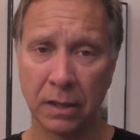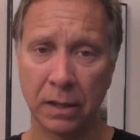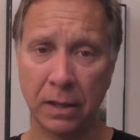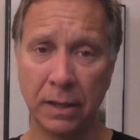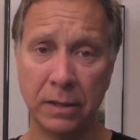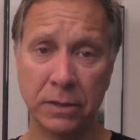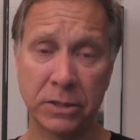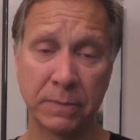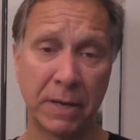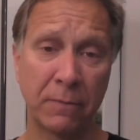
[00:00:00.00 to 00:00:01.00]
It is
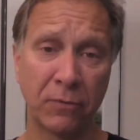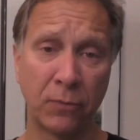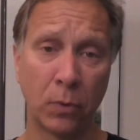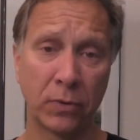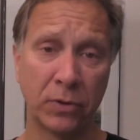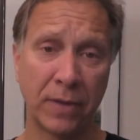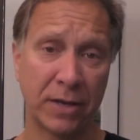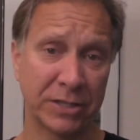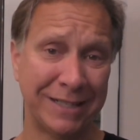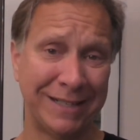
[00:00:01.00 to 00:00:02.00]
September 4th,
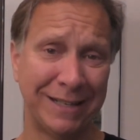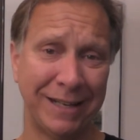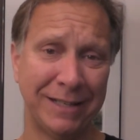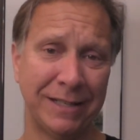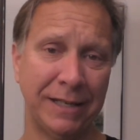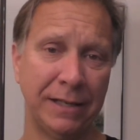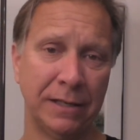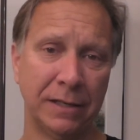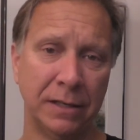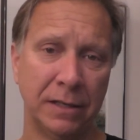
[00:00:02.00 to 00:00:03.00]
2019.
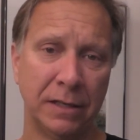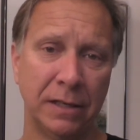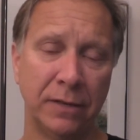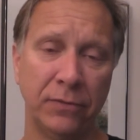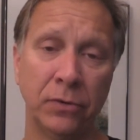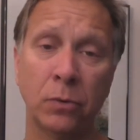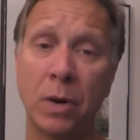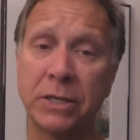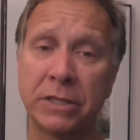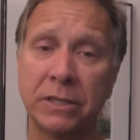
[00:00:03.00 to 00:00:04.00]
If you're
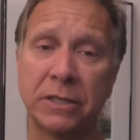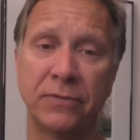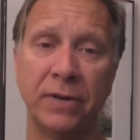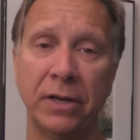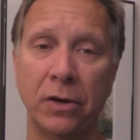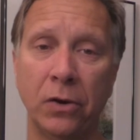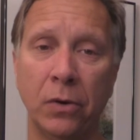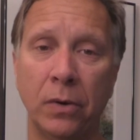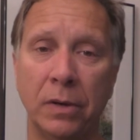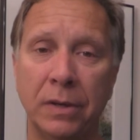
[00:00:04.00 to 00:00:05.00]
watching this
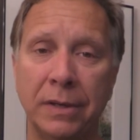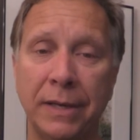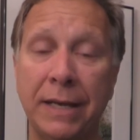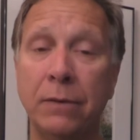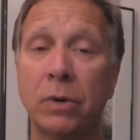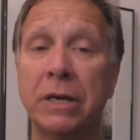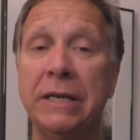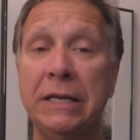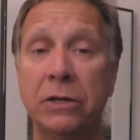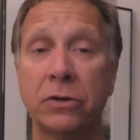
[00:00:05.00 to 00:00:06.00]
video anywhere
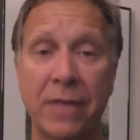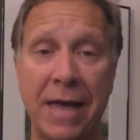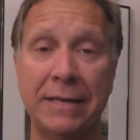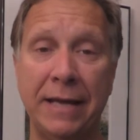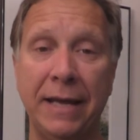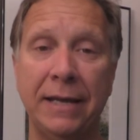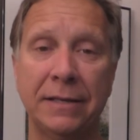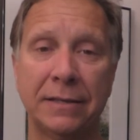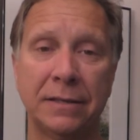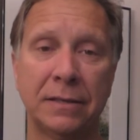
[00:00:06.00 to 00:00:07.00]
near that
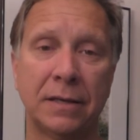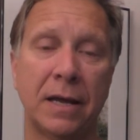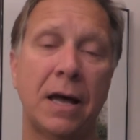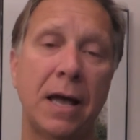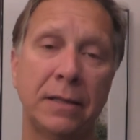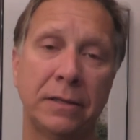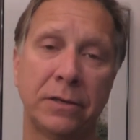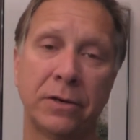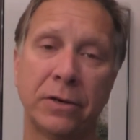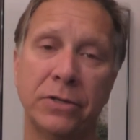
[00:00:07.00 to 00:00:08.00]
date, I highly
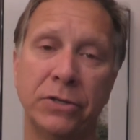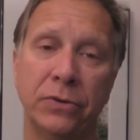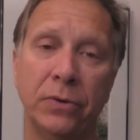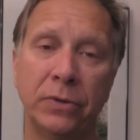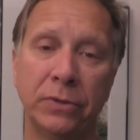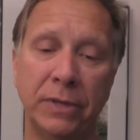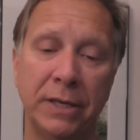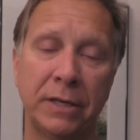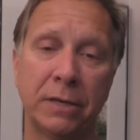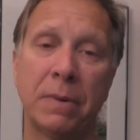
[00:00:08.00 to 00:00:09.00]
encourage you to dig
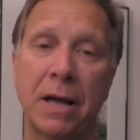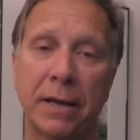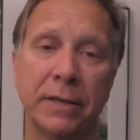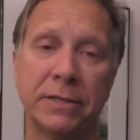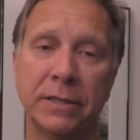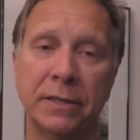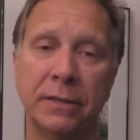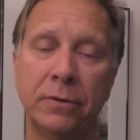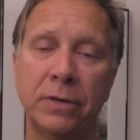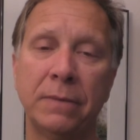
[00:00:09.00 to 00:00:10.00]
in your pockets and
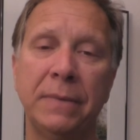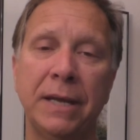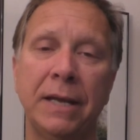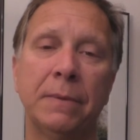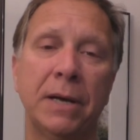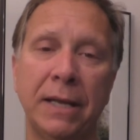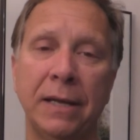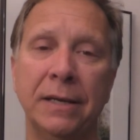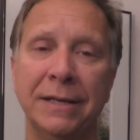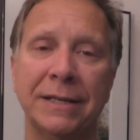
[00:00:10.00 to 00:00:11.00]
don't give me any money,
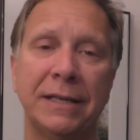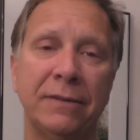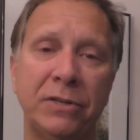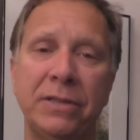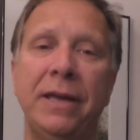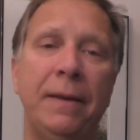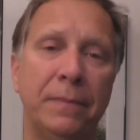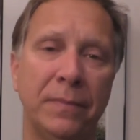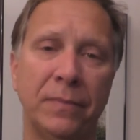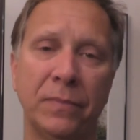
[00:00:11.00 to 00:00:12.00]
give it to
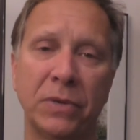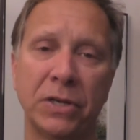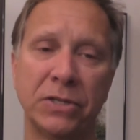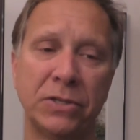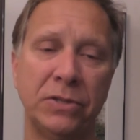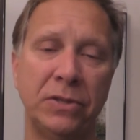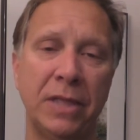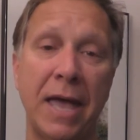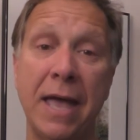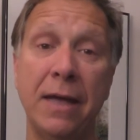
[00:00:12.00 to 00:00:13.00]
them, because
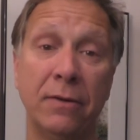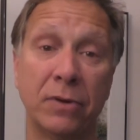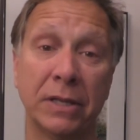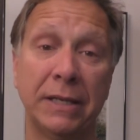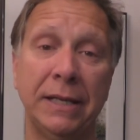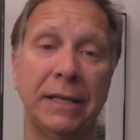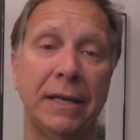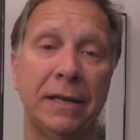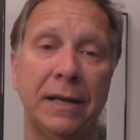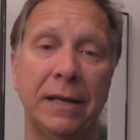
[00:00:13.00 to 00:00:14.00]
they really need
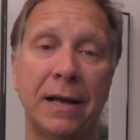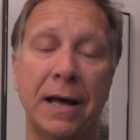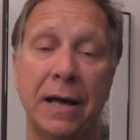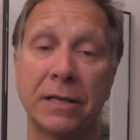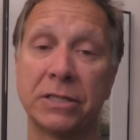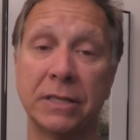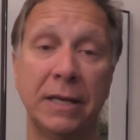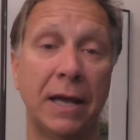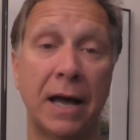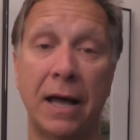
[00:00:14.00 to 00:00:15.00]
it. And honestly,